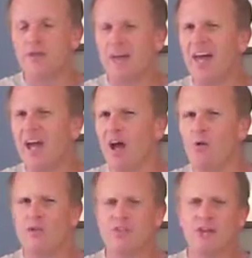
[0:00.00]
that I
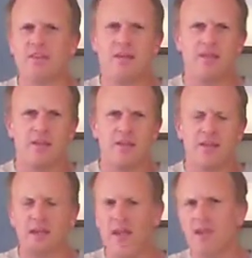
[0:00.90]
always say that the
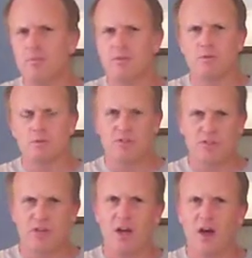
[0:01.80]
games
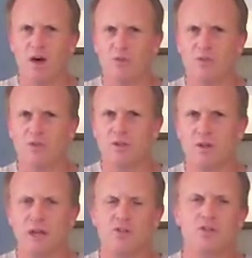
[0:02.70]
themselves,
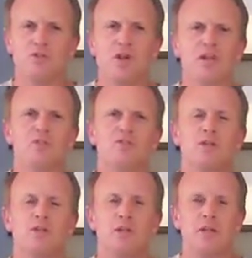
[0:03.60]
it's nice to
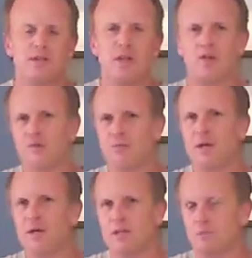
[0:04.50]
get the
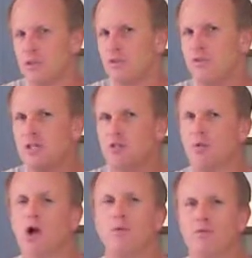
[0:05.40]
experience because they
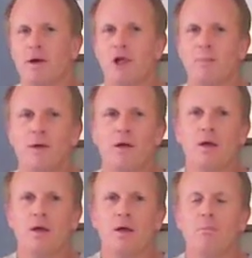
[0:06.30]
do help develop.
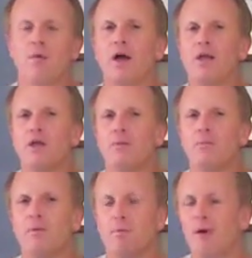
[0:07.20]
But
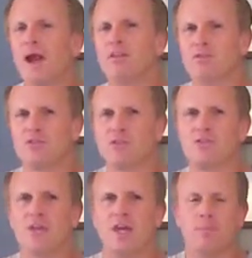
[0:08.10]
for
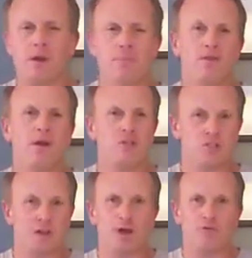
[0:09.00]
practices and
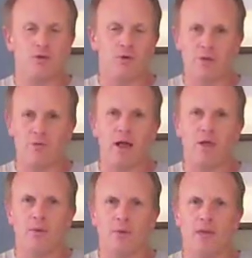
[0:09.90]
preparation are for
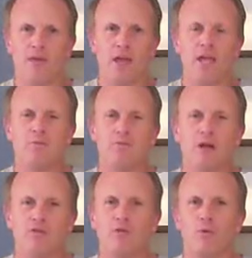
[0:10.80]
development. Games
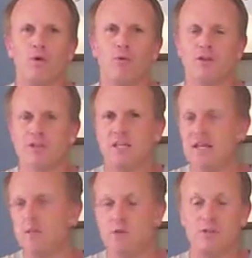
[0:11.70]
are for the
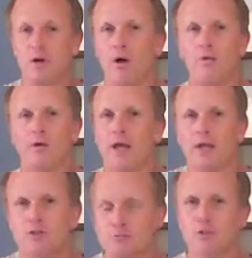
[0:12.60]
team result. And
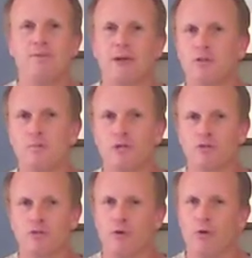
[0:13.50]
I believe that to be
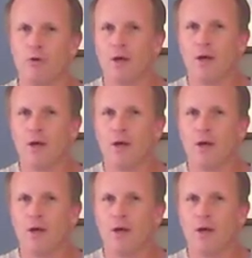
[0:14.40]
true.